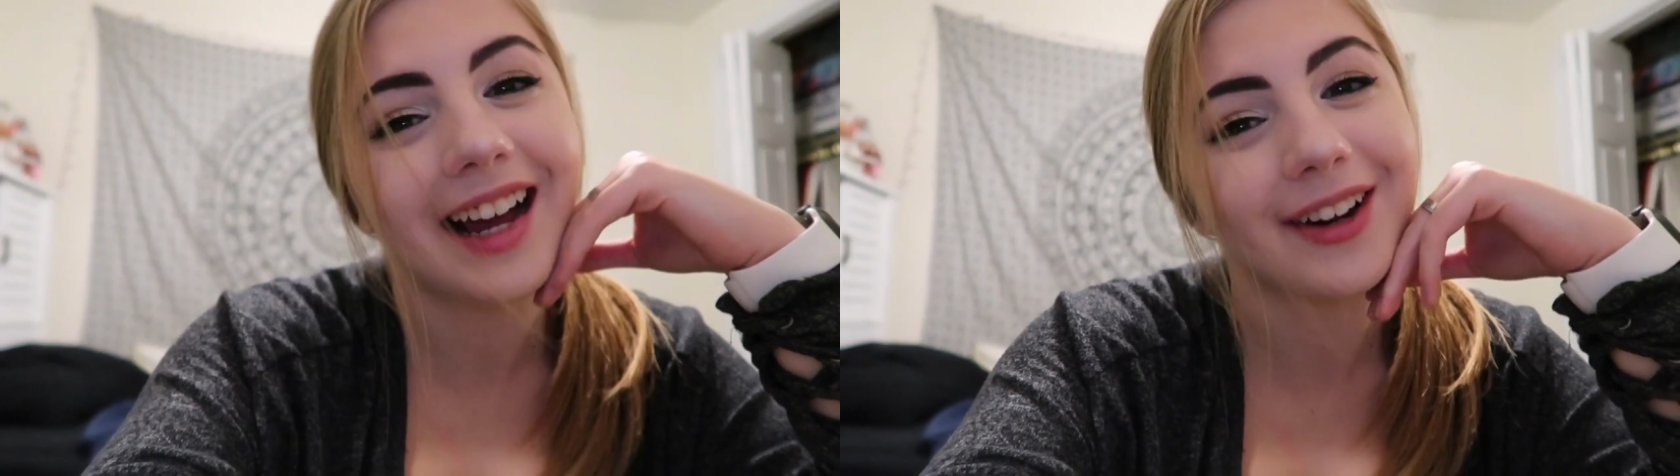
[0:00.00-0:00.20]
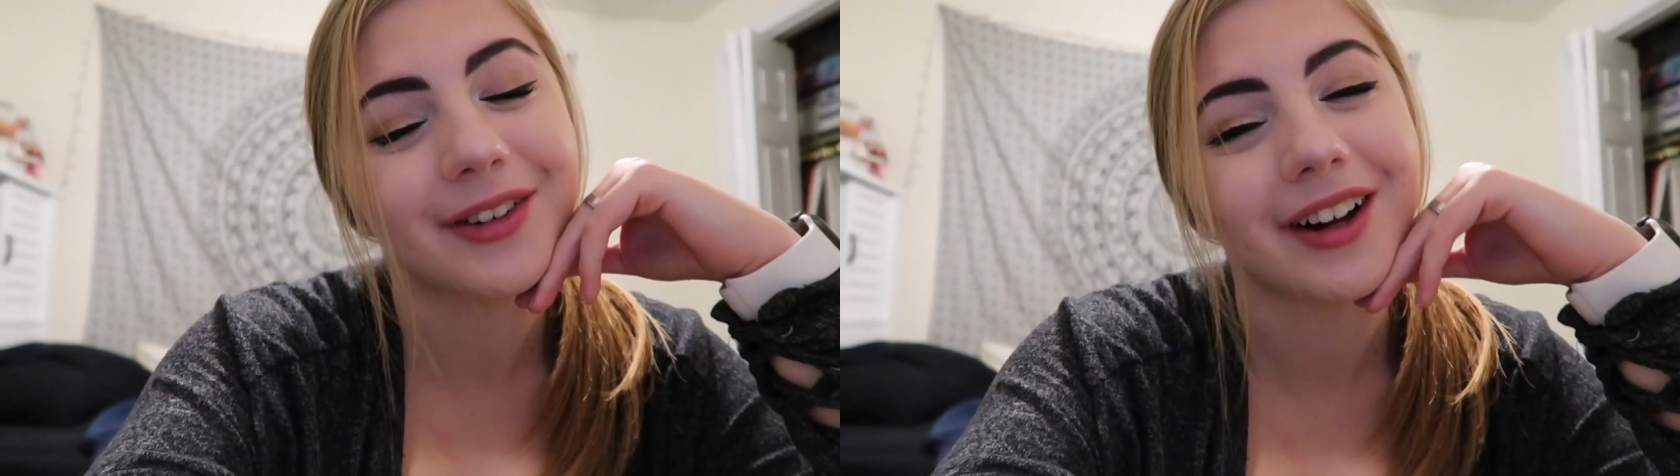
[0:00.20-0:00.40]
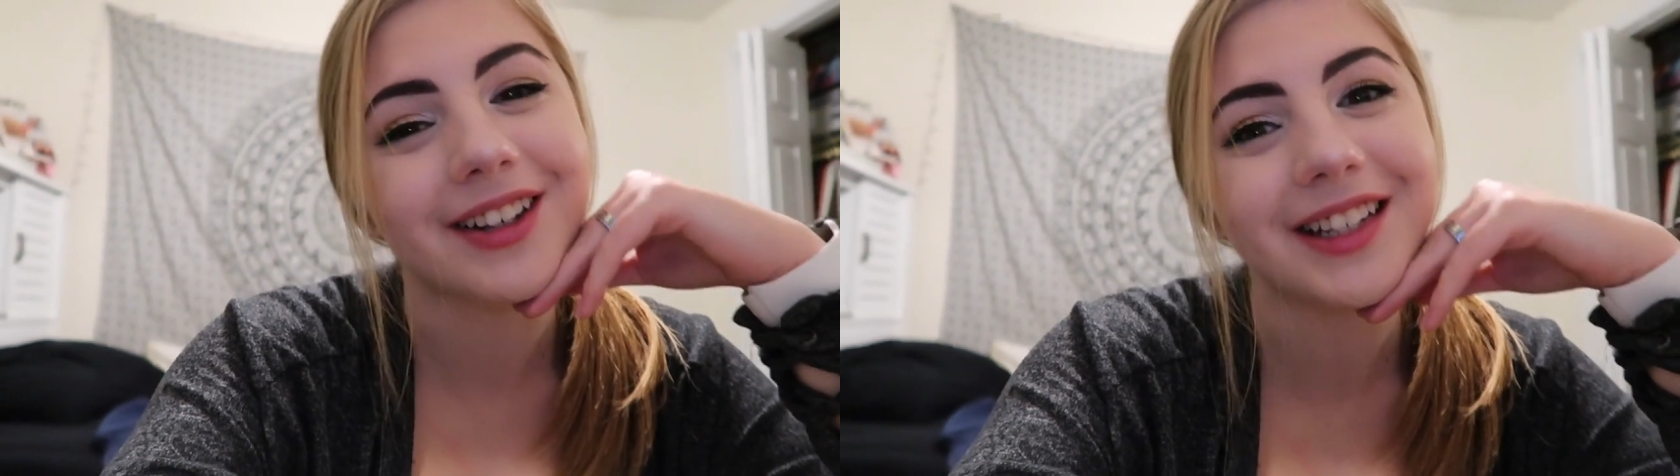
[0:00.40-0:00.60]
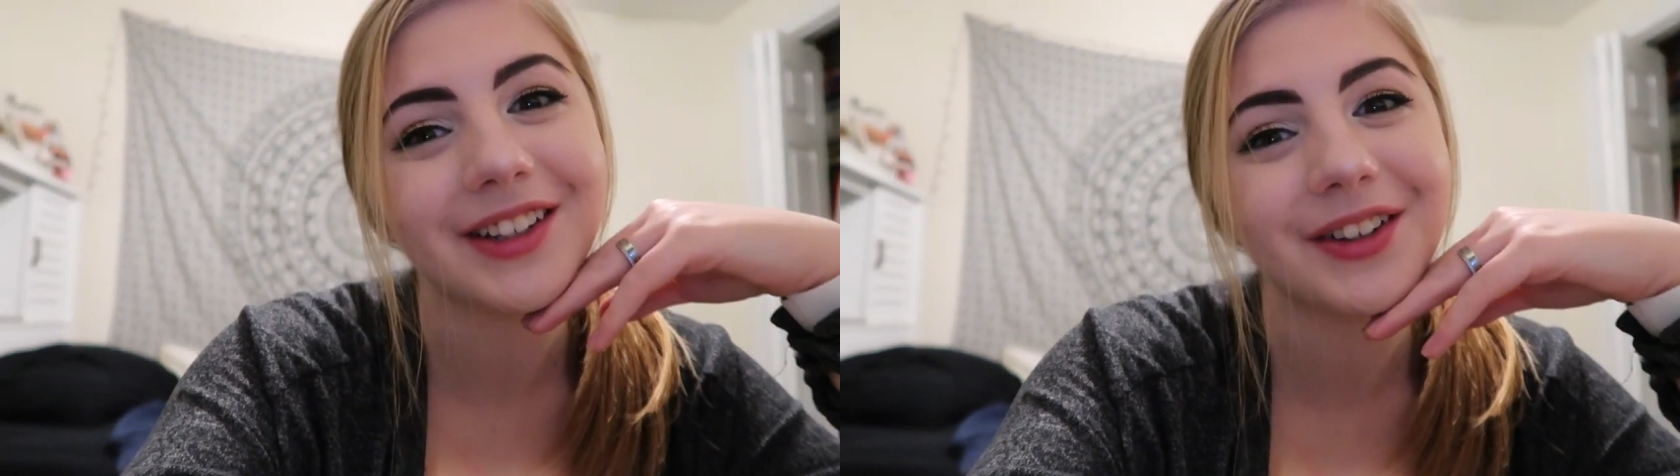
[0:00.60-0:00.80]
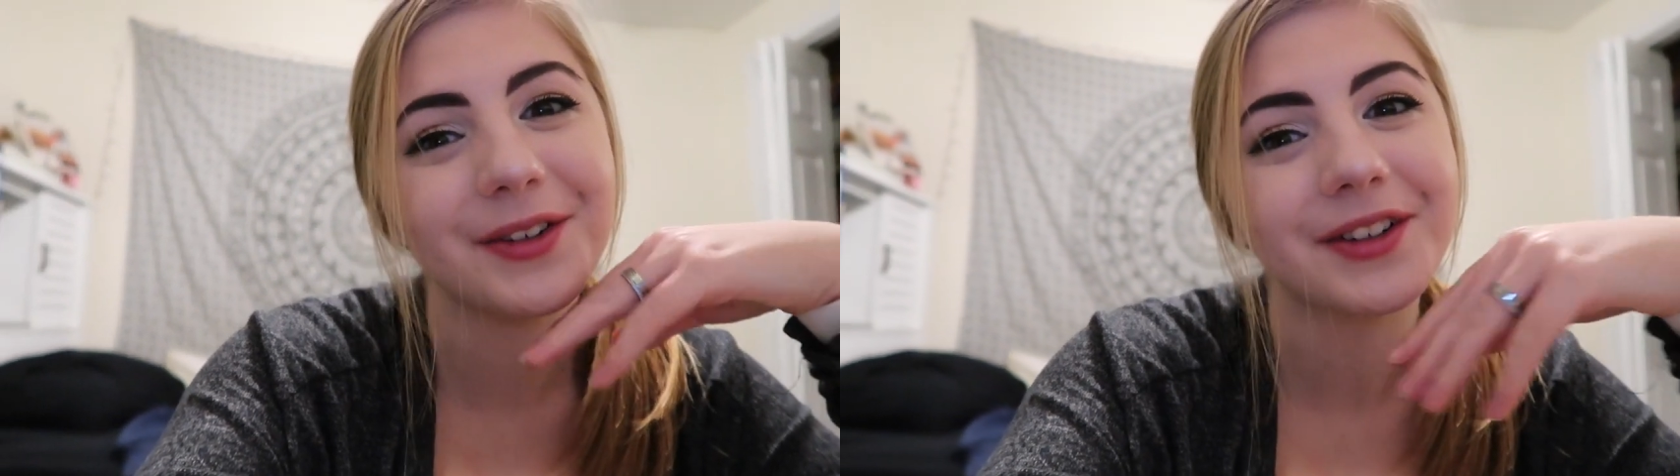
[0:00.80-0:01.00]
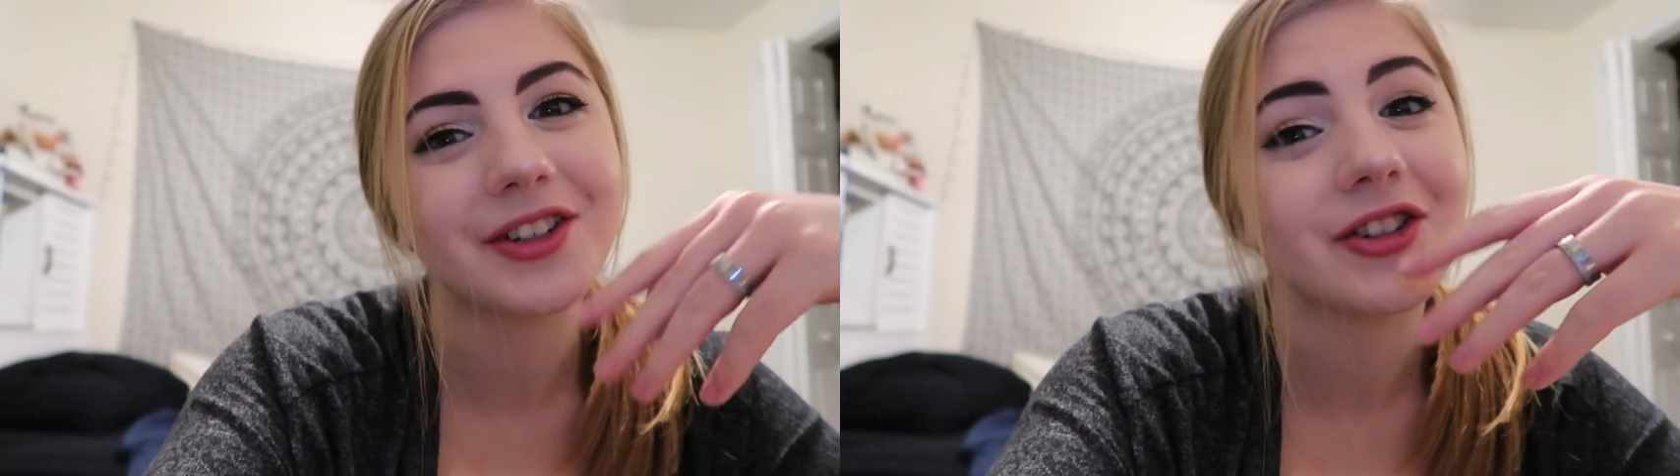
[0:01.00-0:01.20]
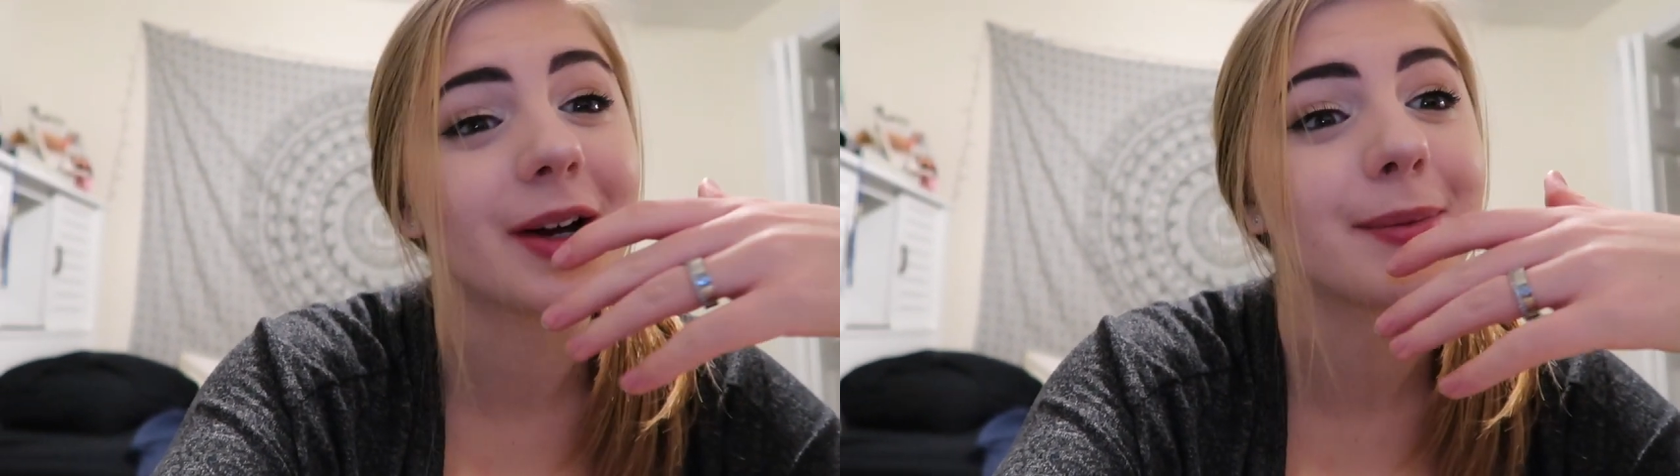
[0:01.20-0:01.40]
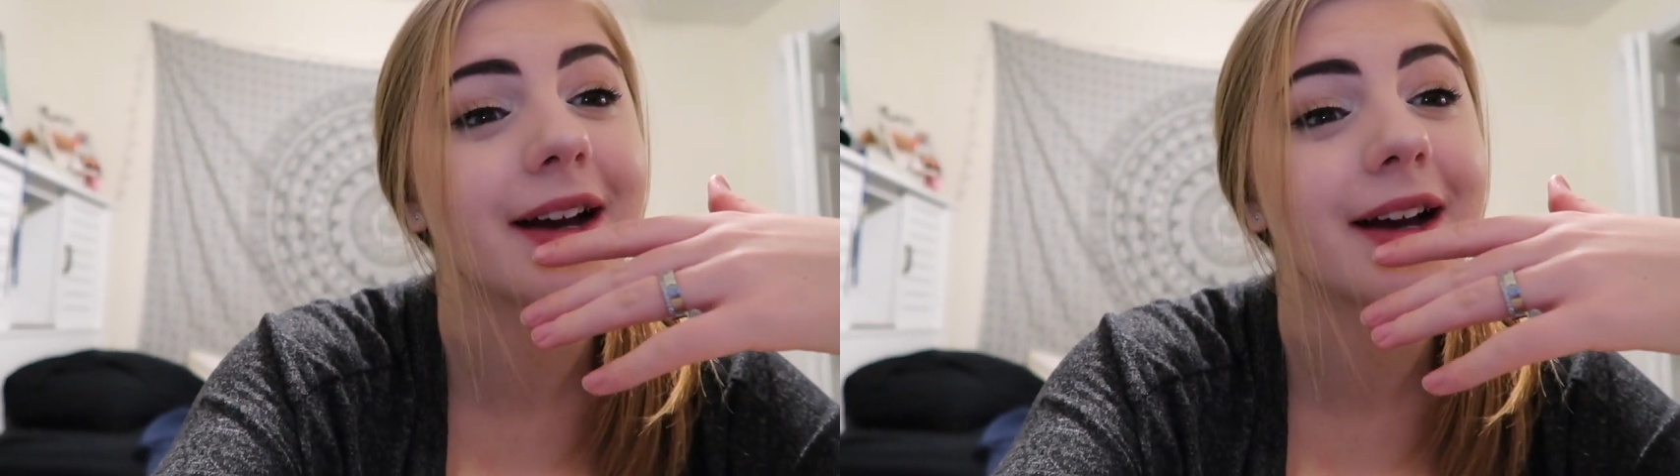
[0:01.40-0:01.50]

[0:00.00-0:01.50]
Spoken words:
I forgot to check